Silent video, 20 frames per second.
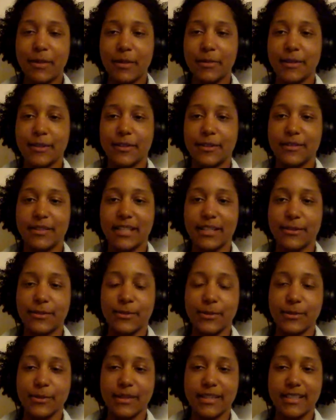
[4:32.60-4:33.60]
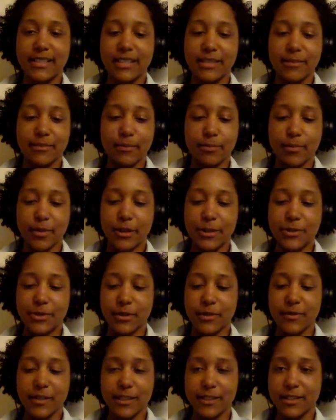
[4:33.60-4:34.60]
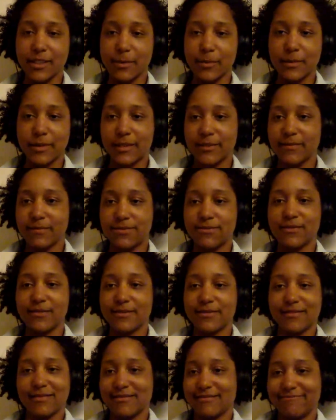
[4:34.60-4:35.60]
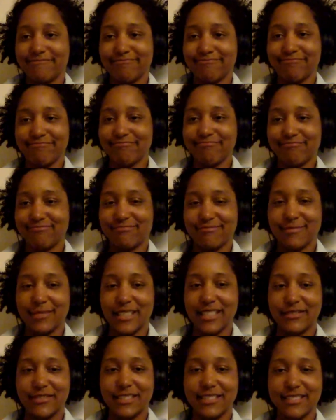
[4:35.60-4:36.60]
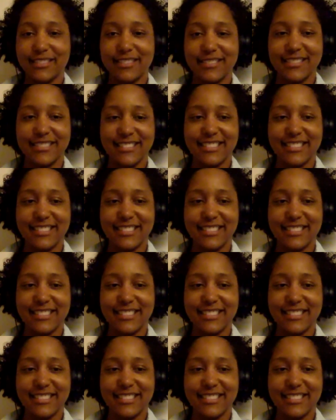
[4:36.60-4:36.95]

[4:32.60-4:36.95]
I probably heard that through like some bar trivia somewhere. Whatever.